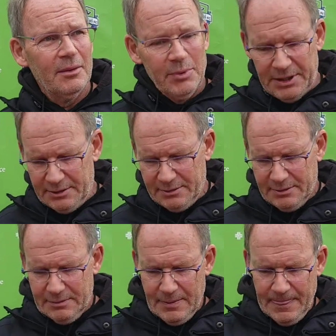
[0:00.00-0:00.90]

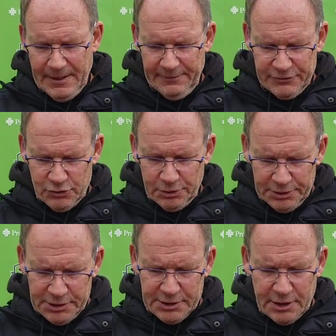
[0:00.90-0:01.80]
But if
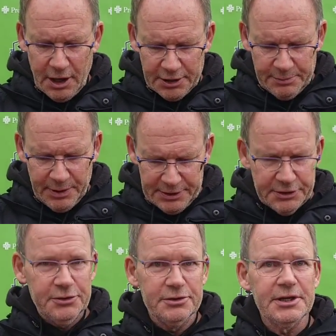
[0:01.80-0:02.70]
Jordan's occupying
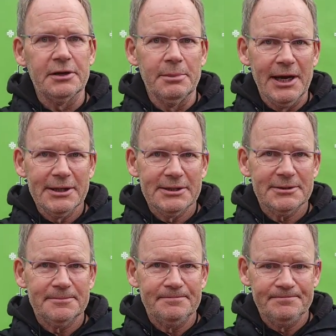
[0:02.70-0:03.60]
the two center backs,
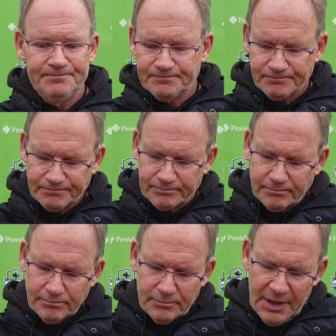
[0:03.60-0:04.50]

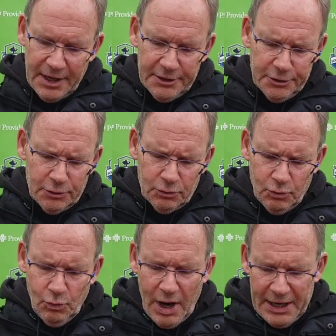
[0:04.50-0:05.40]
and your
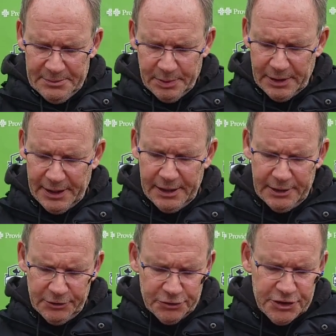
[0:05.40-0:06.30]
wide play
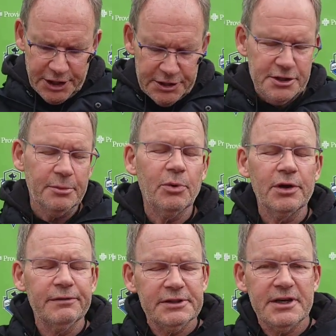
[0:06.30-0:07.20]
and you're changing the point
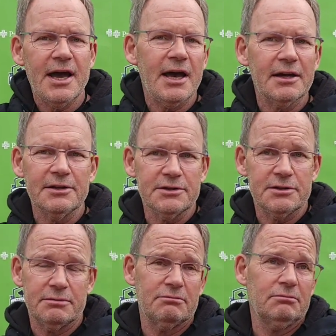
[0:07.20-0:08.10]
of attack
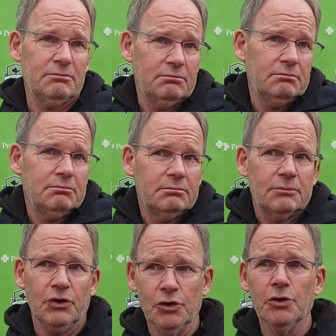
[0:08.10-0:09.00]
is
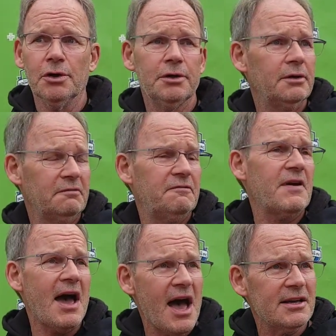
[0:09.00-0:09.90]
good and
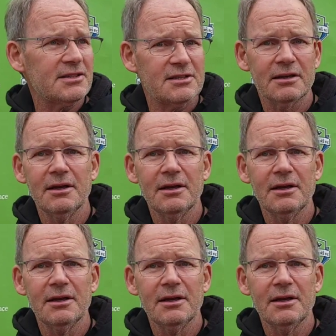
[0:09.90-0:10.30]
fast,